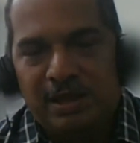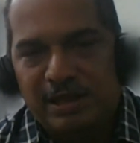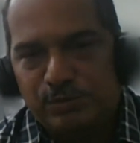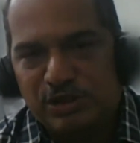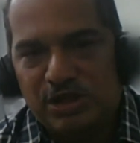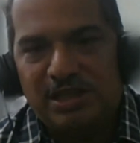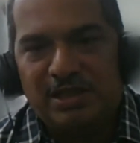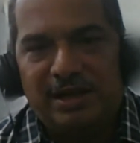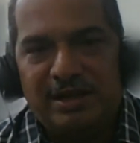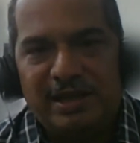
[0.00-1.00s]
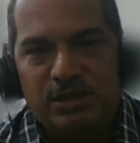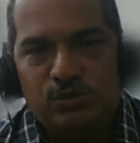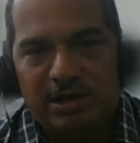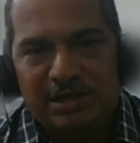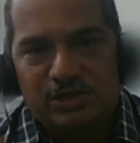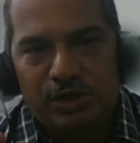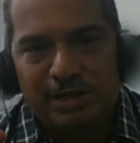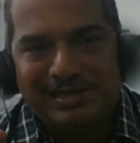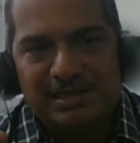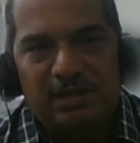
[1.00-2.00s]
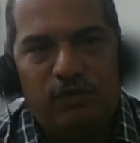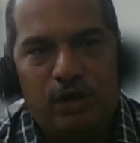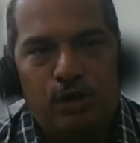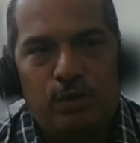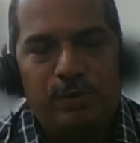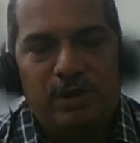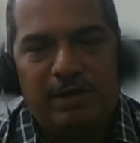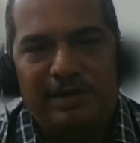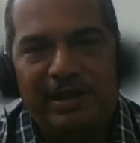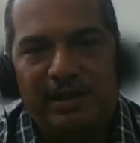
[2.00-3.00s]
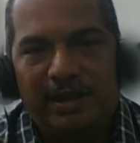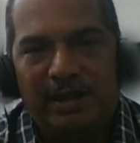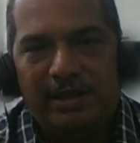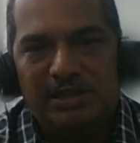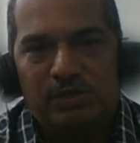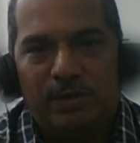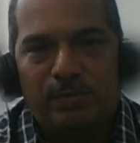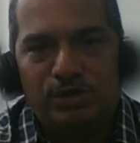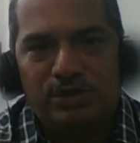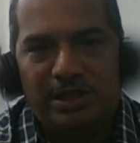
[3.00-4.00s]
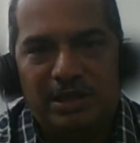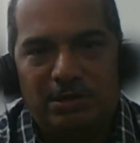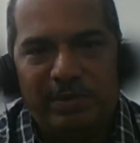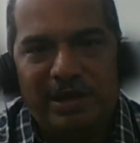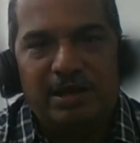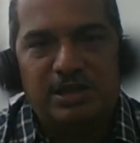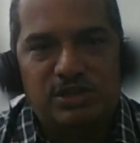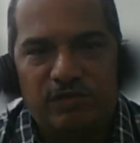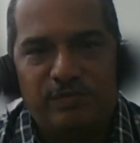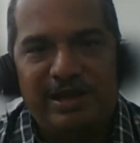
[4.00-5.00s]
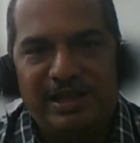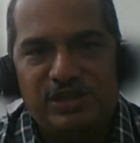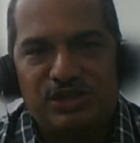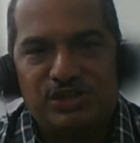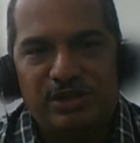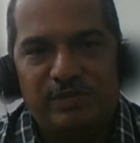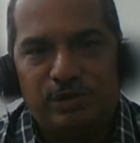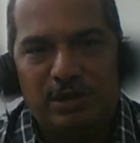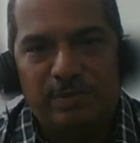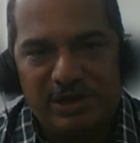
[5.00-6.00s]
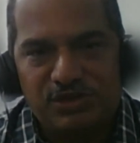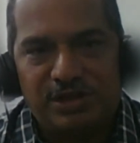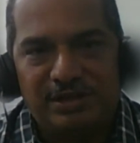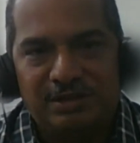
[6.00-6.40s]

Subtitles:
Especially in the third case, what I saw is in the follow-up, you have taken an aggressive approach. There are a big list of medications given to the patient.